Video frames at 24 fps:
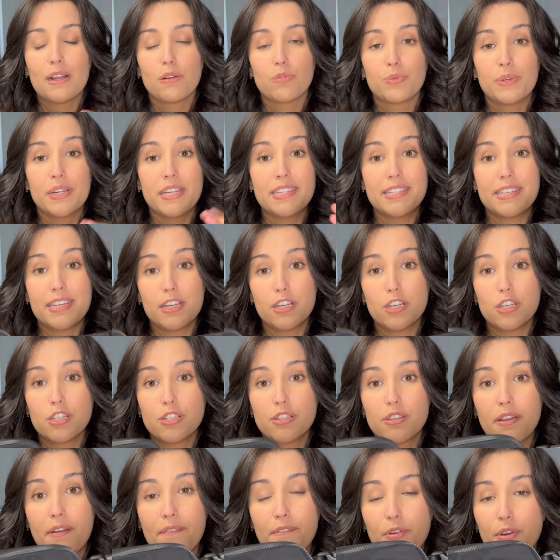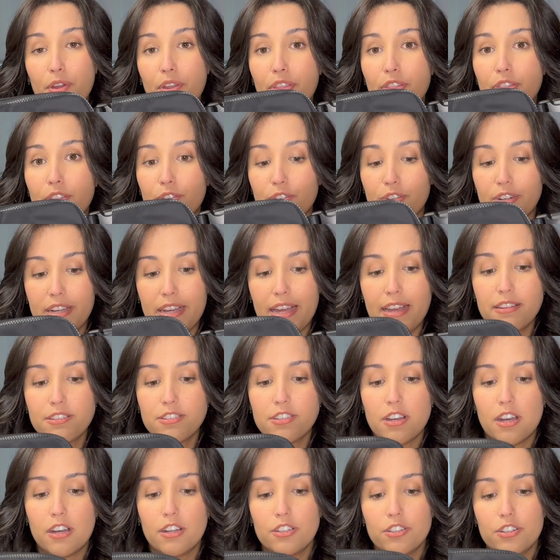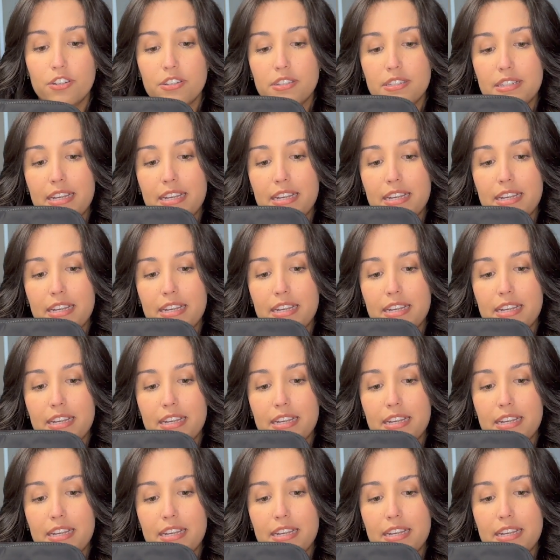retails for $38, and I